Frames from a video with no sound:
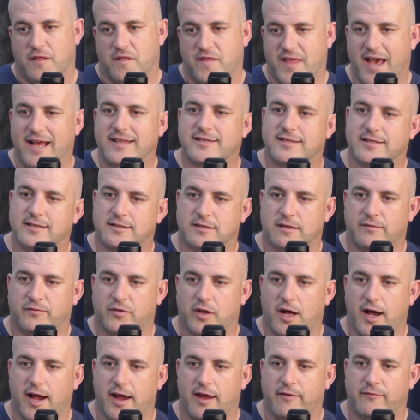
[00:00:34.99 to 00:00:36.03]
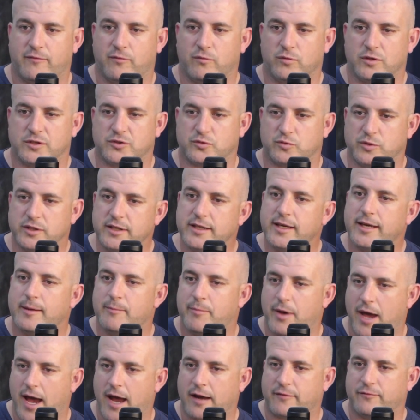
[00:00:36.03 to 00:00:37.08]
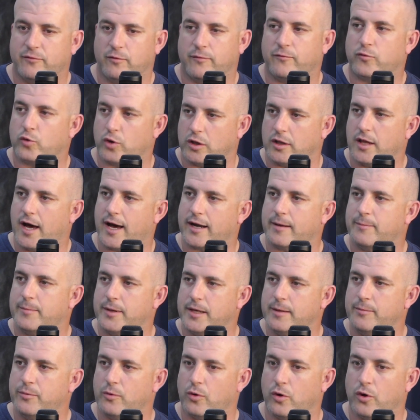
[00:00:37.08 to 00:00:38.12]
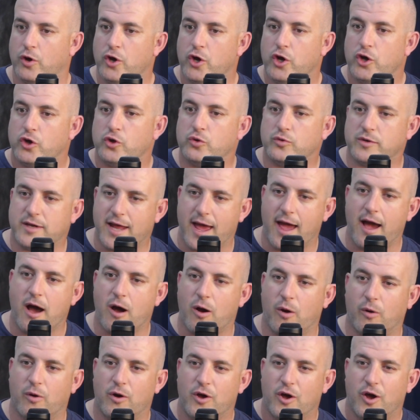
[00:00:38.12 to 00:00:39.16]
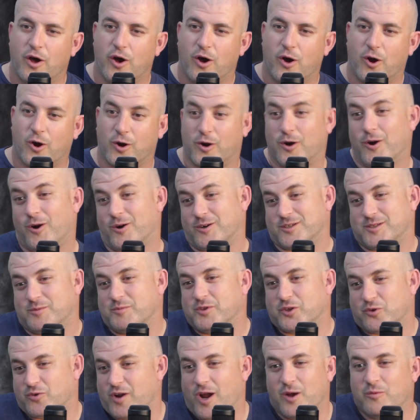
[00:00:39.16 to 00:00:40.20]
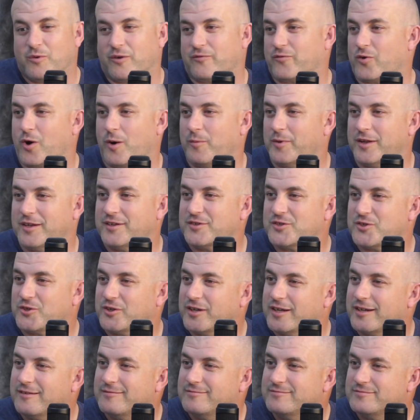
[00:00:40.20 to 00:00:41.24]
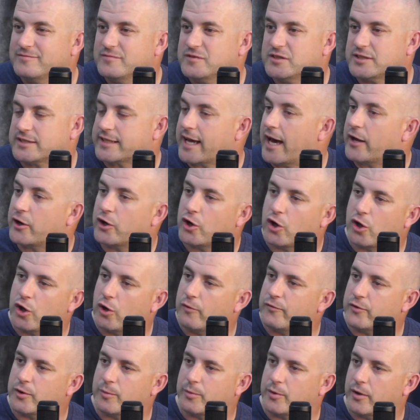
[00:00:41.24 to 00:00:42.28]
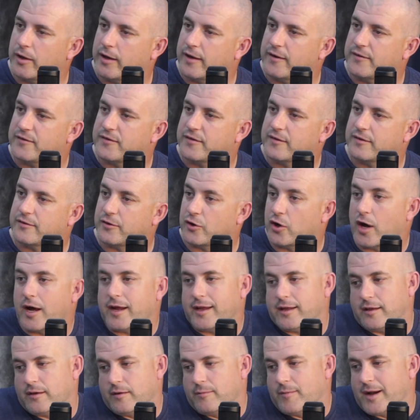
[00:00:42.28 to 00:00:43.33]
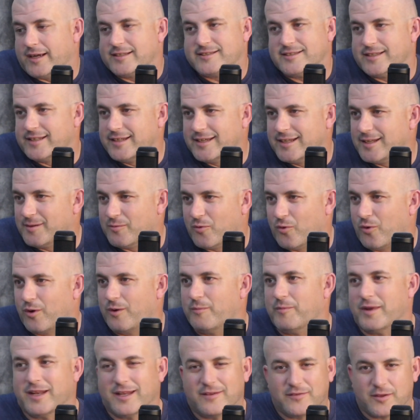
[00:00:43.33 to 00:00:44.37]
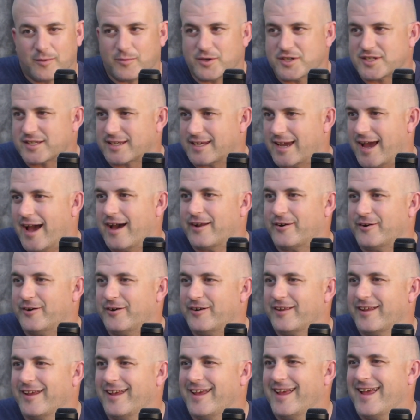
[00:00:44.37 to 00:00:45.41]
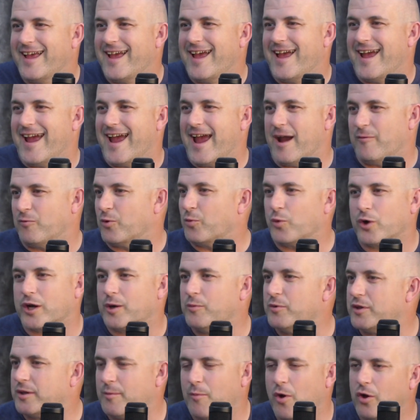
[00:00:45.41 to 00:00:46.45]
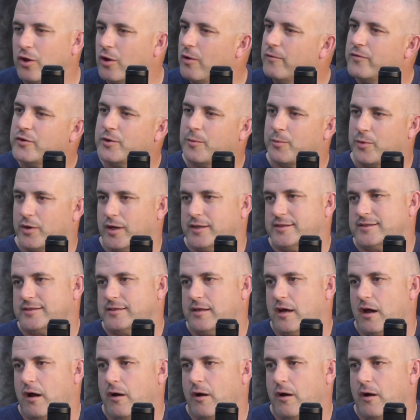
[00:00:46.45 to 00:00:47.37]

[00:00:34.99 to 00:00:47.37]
that season of life was really impactful for a lot of people who now are, are some of the groundwork for our ministry yeah, scattered wow. all over the mm-hmm. place mm-hmm. they're not in my city anymore many of them are scattered and we're working with them all over the place now.